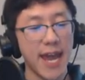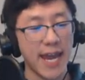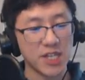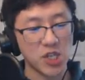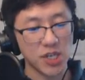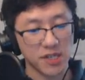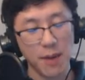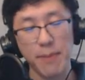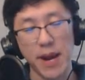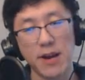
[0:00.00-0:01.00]
It's just
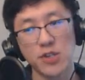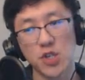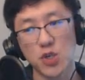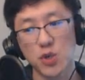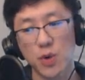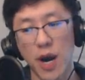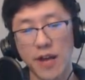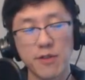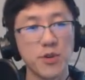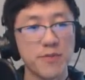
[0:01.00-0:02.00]
compared to
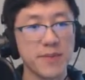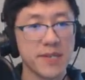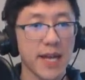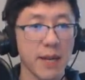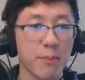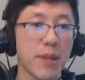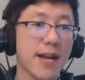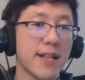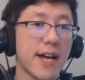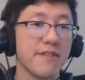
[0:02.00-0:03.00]
other movements like
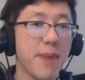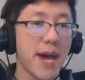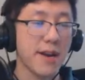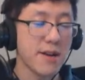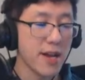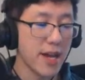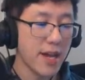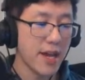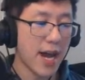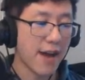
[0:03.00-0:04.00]
Black Lives Matter,
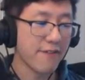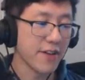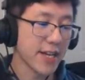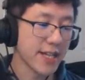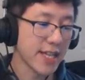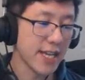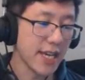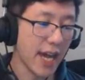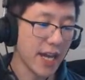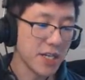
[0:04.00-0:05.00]
I feel like
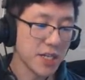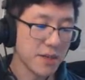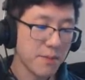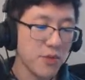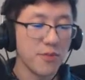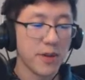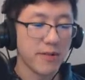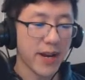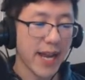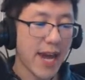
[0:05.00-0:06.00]
the Asian movement
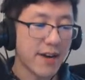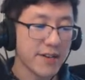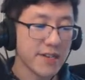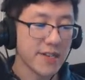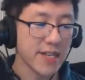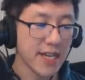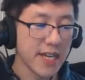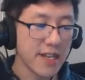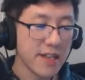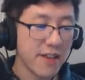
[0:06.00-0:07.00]
right now is
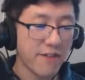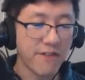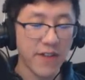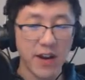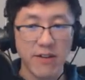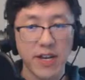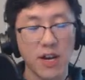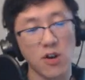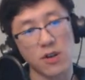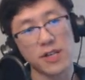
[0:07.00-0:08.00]
in the very
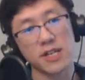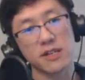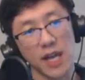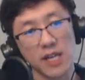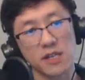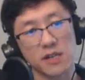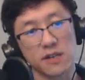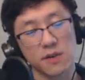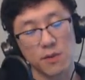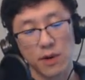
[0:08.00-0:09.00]
early
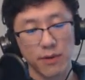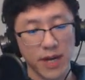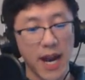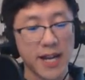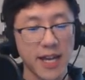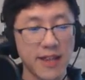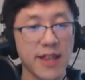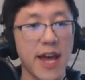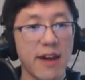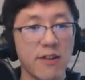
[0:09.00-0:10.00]
stages. We're kind of in
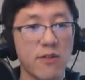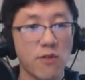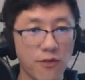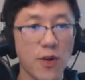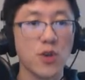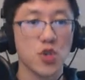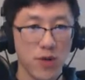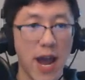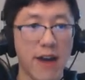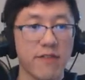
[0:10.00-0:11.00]
that first
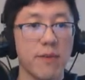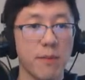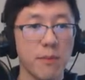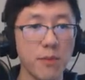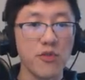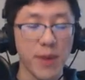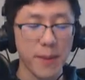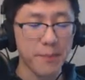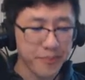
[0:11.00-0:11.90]
draft movement.